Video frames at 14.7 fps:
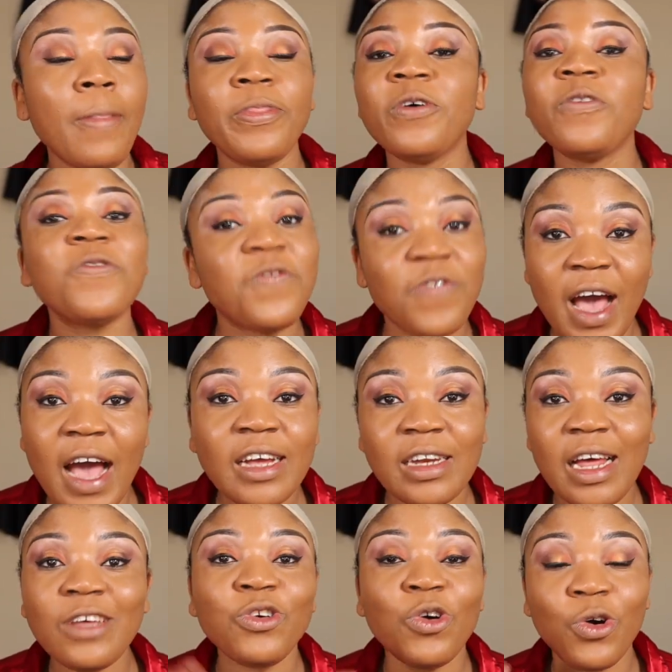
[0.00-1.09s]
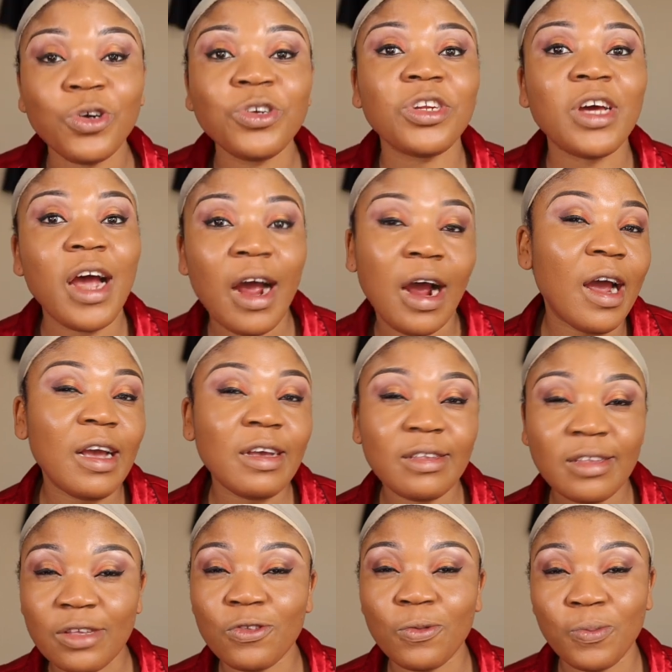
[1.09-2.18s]
The fact that your under
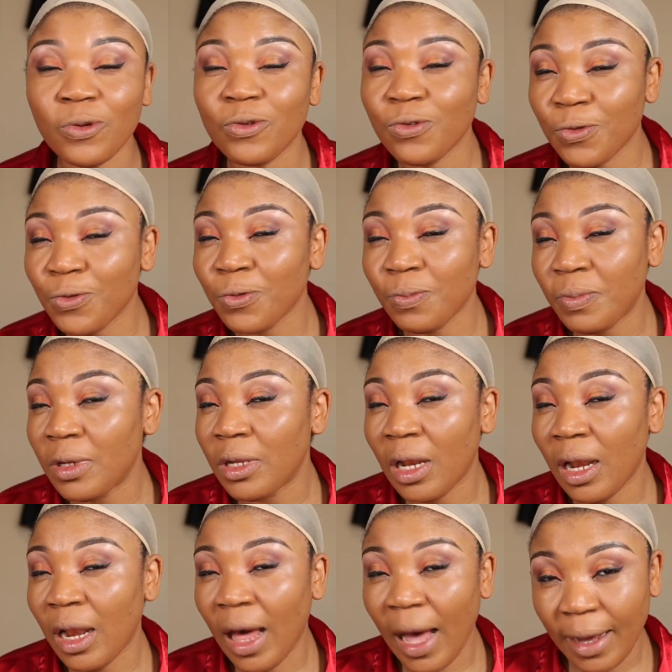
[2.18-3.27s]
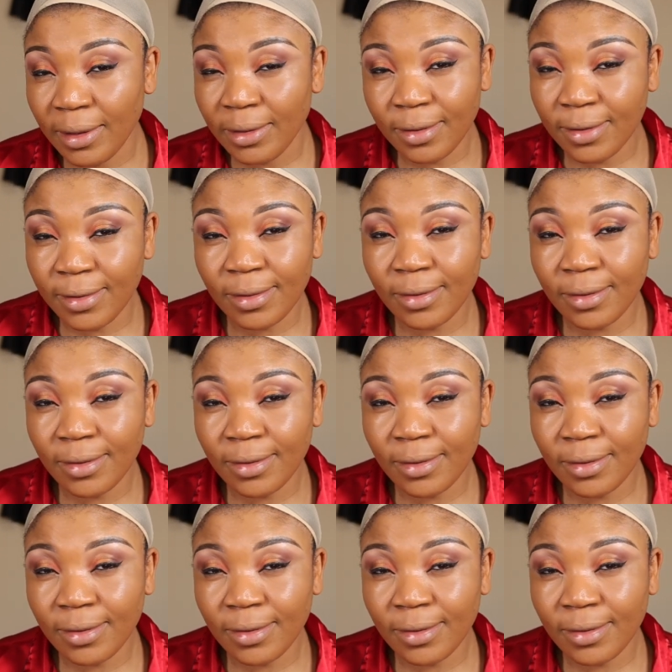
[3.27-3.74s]
eyes are supposed to be light